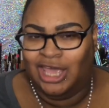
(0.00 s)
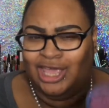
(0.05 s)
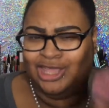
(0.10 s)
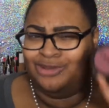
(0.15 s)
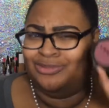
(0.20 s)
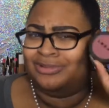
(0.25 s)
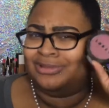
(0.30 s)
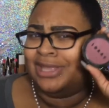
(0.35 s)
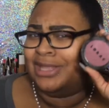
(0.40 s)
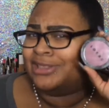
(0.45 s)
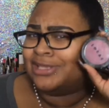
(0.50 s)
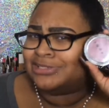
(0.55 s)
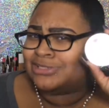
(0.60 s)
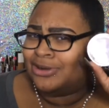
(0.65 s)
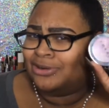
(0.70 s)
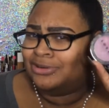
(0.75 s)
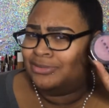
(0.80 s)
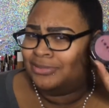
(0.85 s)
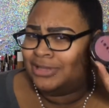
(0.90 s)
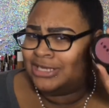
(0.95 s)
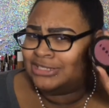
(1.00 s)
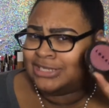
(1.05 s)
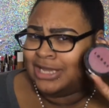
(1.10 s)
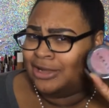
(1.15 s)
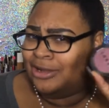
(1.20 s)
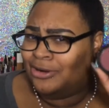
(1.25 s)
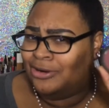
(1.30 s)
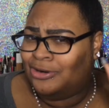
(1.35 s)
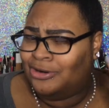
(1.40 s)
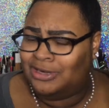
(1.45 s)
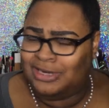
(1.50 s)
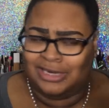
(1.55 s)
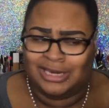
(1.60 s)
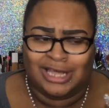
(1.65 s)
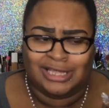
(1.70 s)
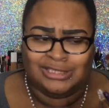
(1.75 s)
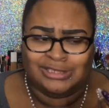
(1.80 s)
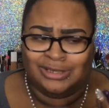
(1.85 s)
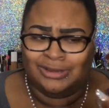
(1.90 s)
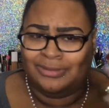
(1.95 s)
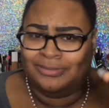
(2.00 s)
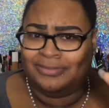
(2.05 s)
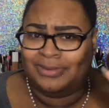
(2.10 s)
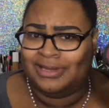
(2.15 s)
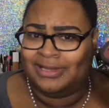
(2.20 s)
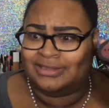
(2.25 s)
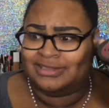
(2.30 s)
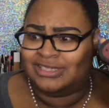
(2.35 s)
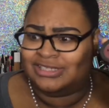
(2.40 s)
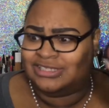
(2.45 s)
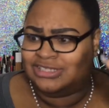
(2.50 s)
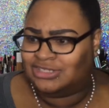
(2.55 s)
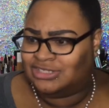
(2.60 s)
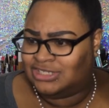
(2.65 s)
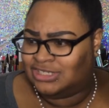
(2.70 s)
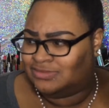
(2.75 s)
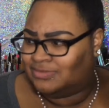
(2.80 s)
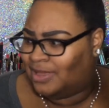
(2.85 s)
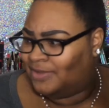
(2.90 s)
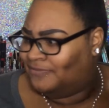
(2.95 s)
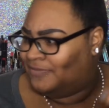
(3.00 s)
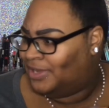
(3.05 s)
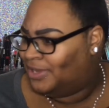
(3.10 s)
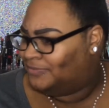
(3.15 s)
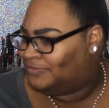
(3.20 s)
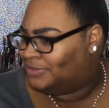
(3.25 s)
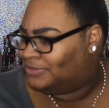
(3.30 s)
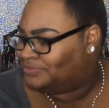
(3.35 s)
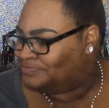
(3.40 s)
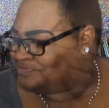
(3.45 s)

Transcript: And you would think this is the only blush I own, and I don't, but this is just my favorite.